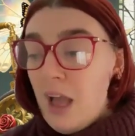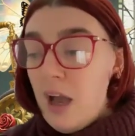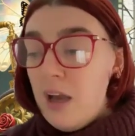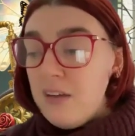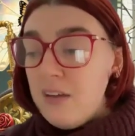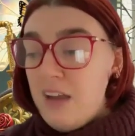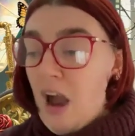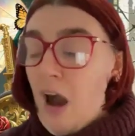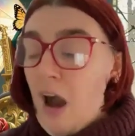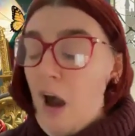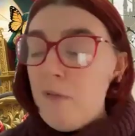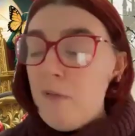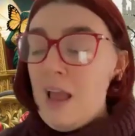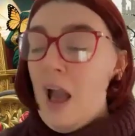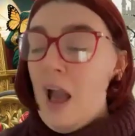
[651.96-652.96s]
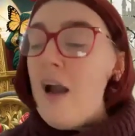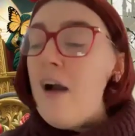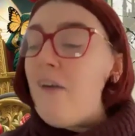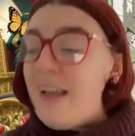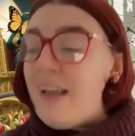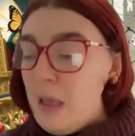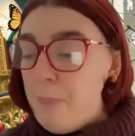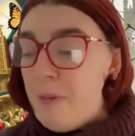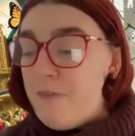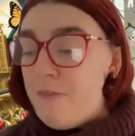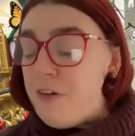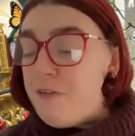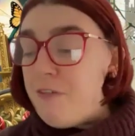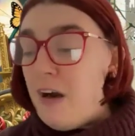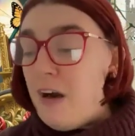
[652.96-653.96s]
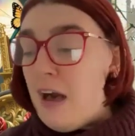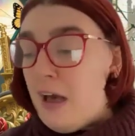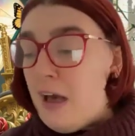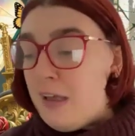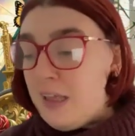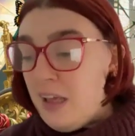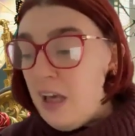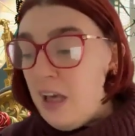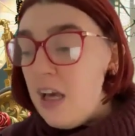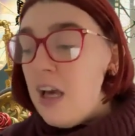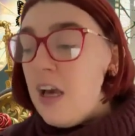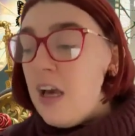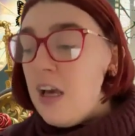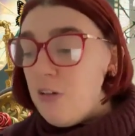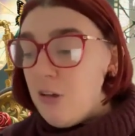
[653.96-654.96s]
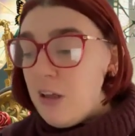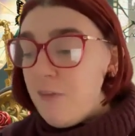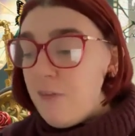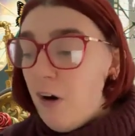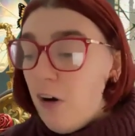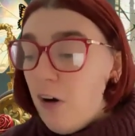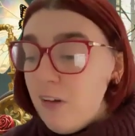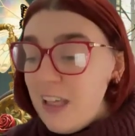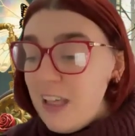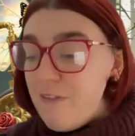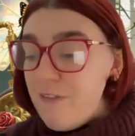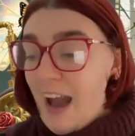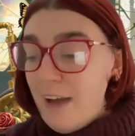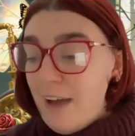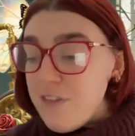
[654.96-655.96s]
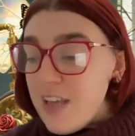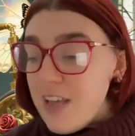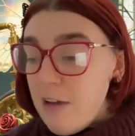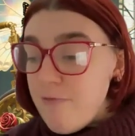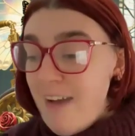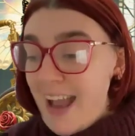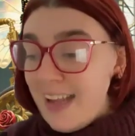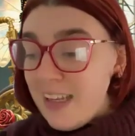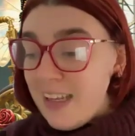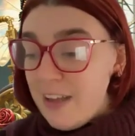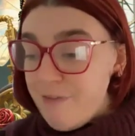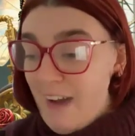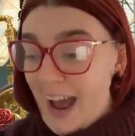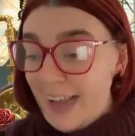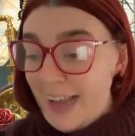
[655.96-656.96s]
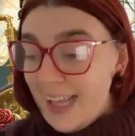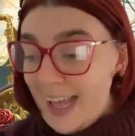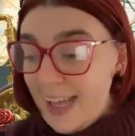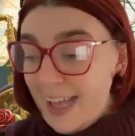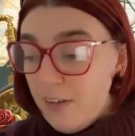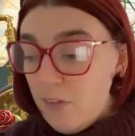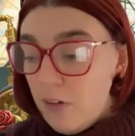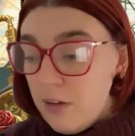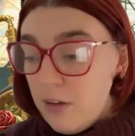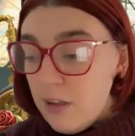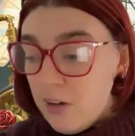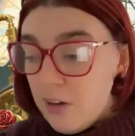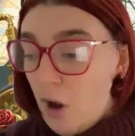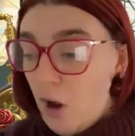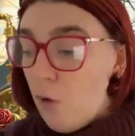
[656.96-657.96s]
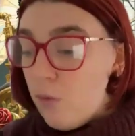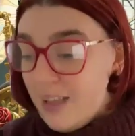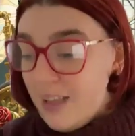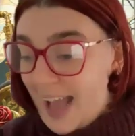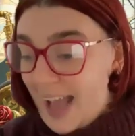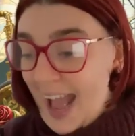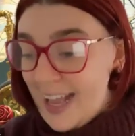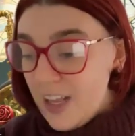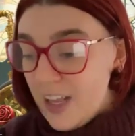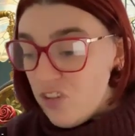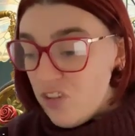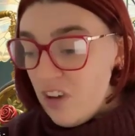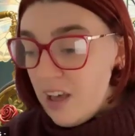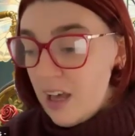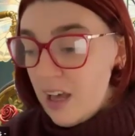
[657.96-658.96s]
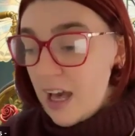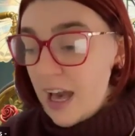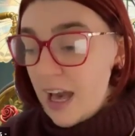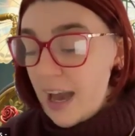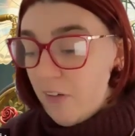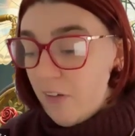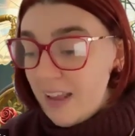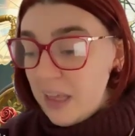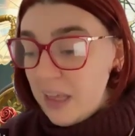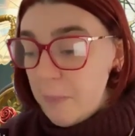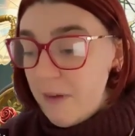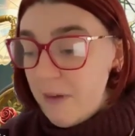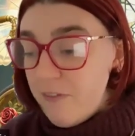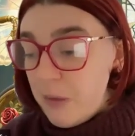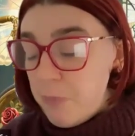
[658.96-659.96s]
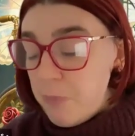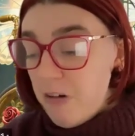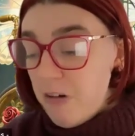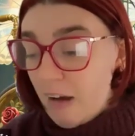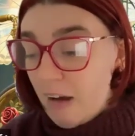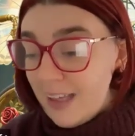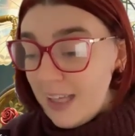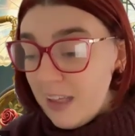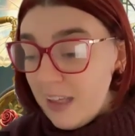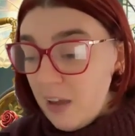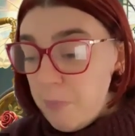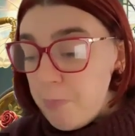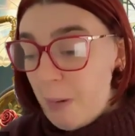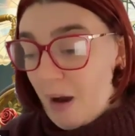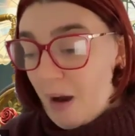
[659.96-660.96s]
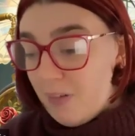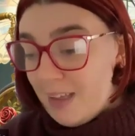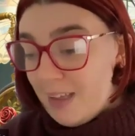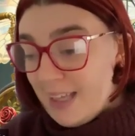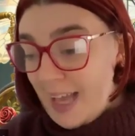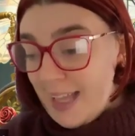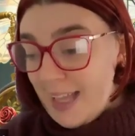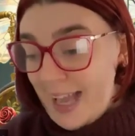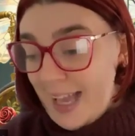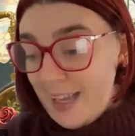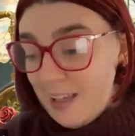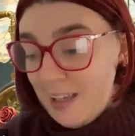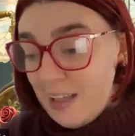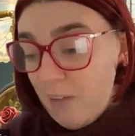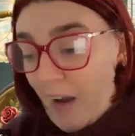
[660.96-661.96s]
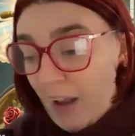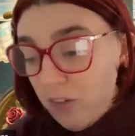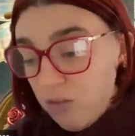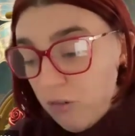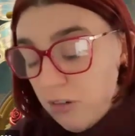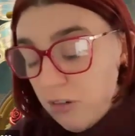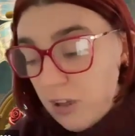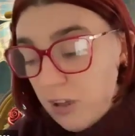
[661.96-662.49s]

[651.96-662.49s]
her daughter Elizabeth I, whose 45-year reign defined England's golden age. Elizabeth's Protestant policies, intellectual